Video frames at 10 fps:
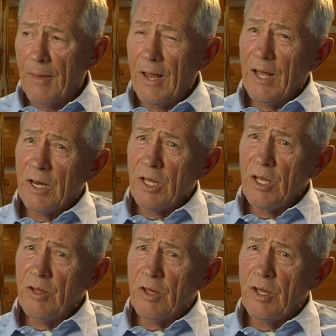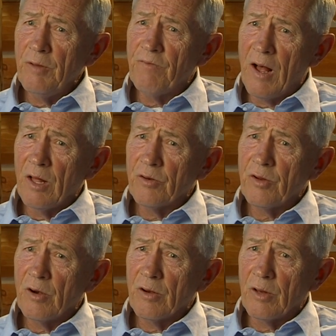And he
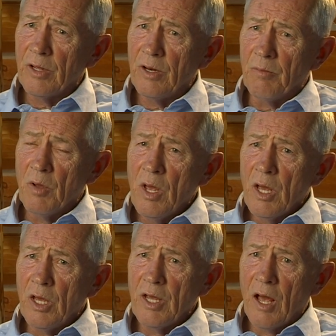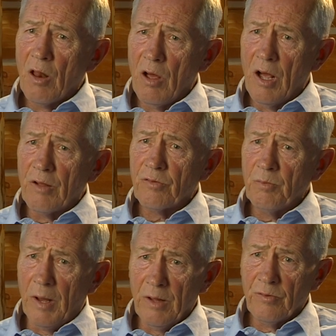volunteered to lead them. He got lost
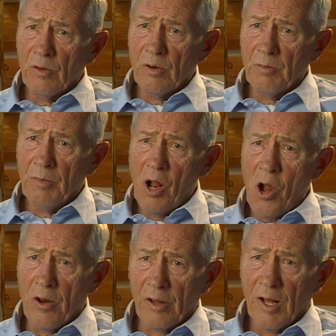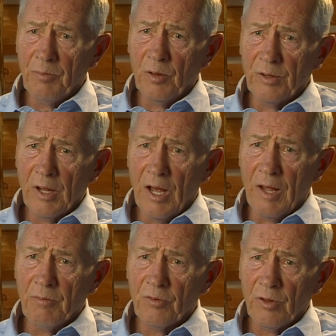by his own admission a couple of
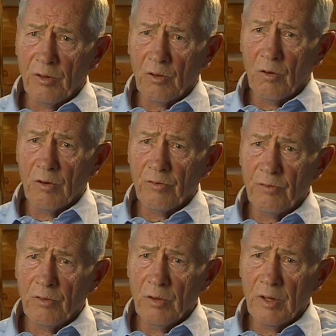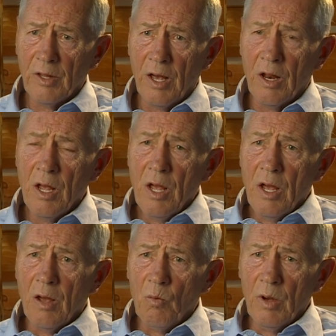times on the course of doing that.
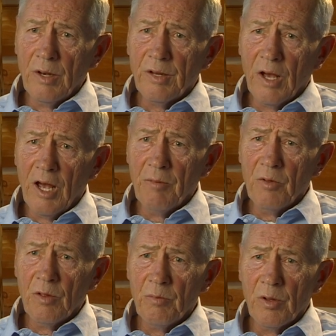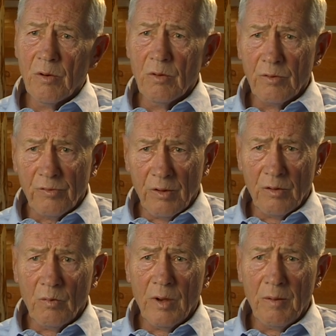At one time in the Bitterroots on
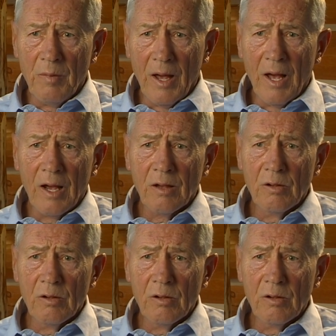the way back,